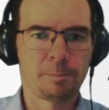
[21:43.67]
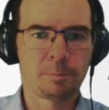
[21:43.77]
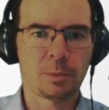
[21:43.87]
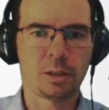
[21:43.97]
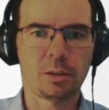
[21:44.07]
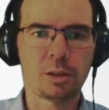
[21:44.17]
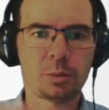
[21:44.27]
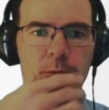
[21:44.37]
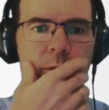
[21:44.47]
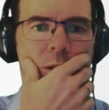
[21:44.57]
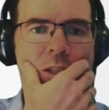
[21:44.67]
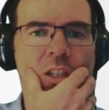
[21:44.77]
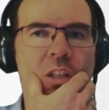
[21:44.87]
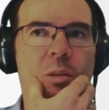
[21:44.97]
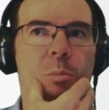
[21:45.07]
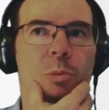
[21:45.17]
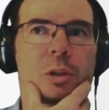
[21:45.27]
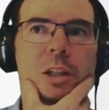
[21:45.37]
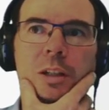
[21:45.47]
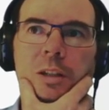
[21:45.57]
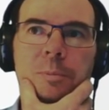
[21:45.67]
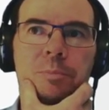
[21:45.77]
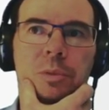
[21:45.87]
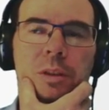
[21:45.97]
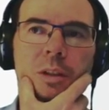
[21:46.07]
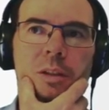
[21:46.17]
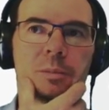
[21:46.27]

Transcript: and that would actually break the